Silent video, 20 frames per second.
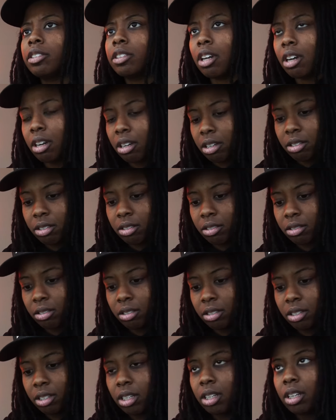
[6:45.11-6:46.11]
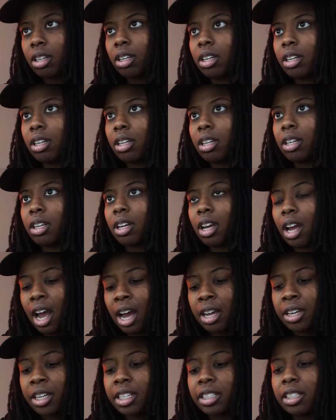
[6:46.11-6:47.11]
y'all.
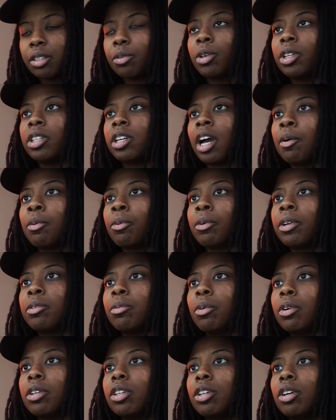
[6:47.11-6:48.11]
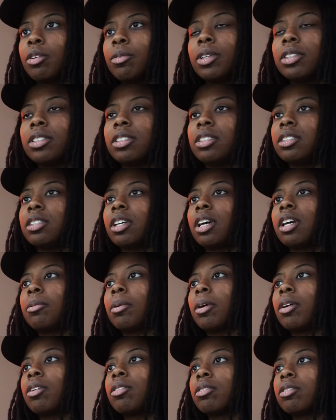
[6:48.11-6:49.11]
I need to really, I really want to know what she say,
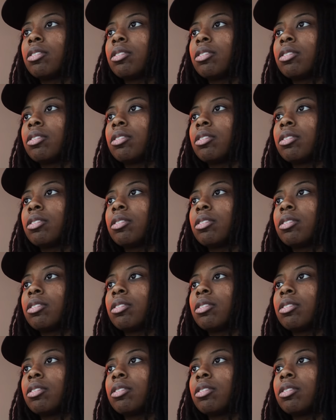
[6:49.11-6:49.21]
bro.